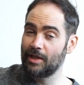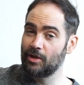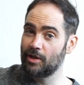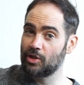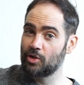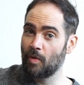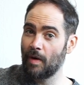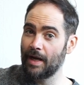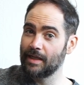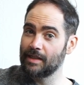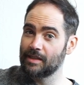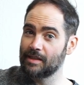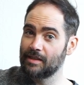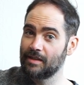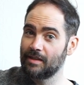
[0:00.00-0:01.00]
do it
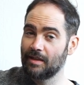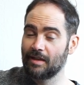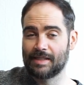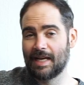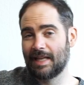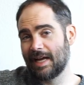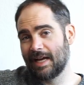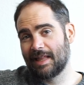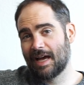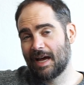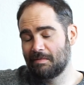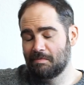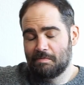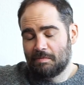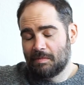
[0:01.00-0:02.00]
twice because I like that.